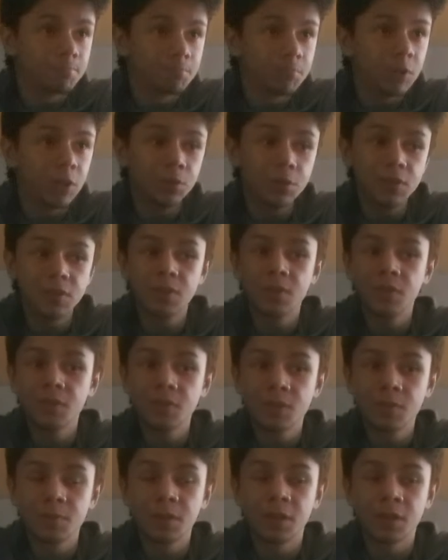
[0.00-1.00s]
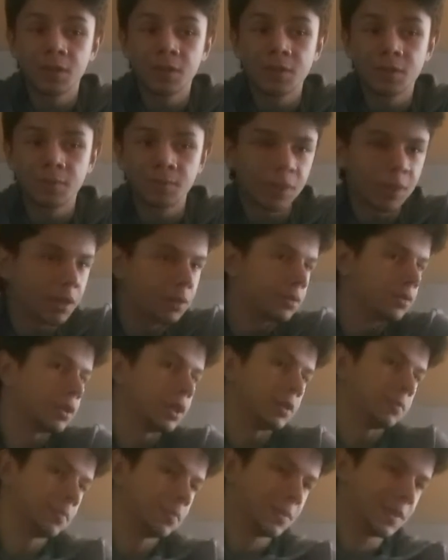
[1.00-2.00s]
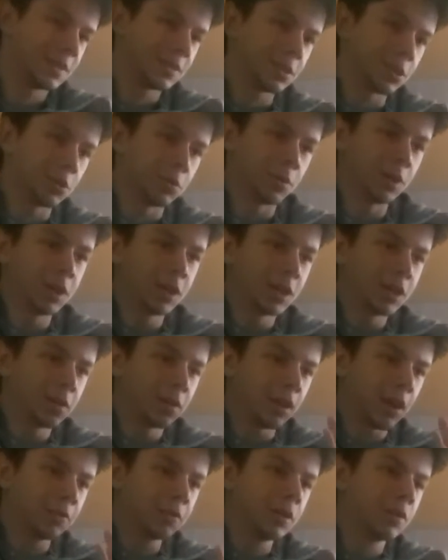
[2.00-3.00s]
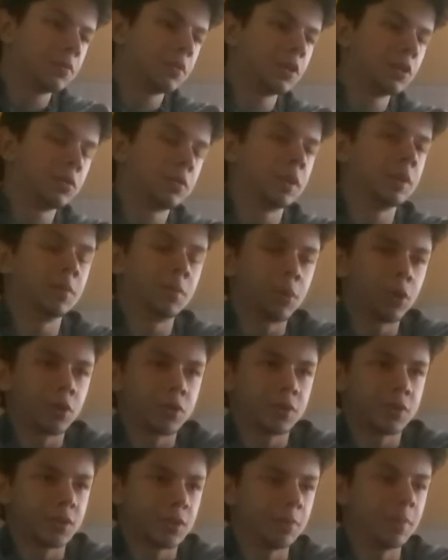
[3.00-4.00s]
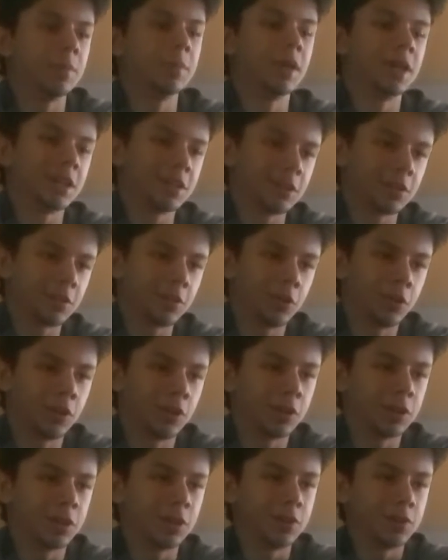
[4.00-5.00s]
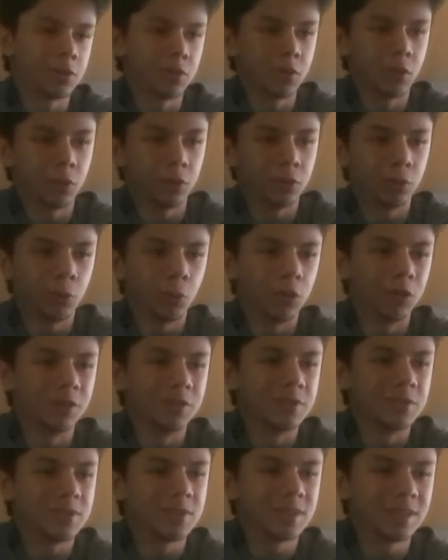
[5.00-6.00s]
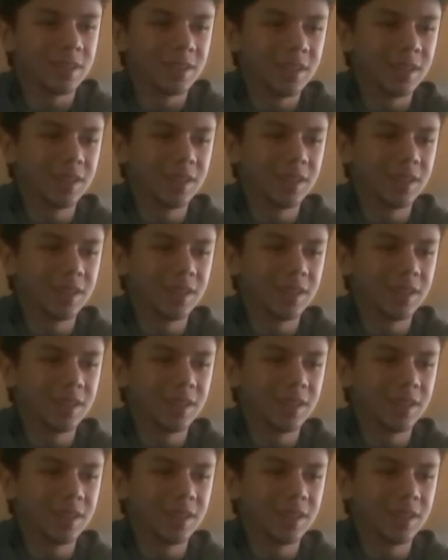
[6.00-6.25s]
The reason is because, okay, so after I videotaped the process of me making the car, the result was